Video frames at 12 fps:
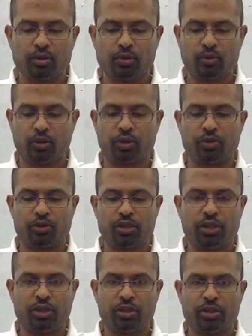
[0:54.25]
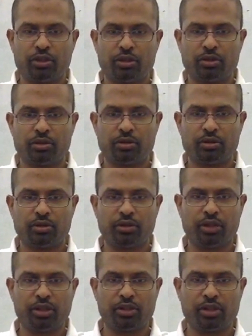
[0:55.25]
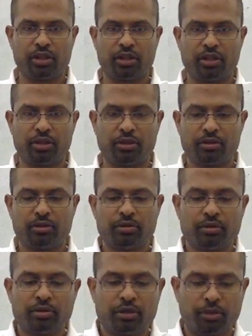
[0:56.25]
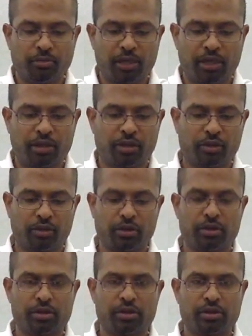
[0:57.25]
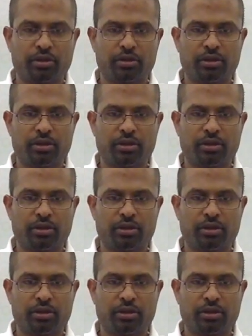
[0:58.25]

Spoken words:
What you see here, these are the magnet torques,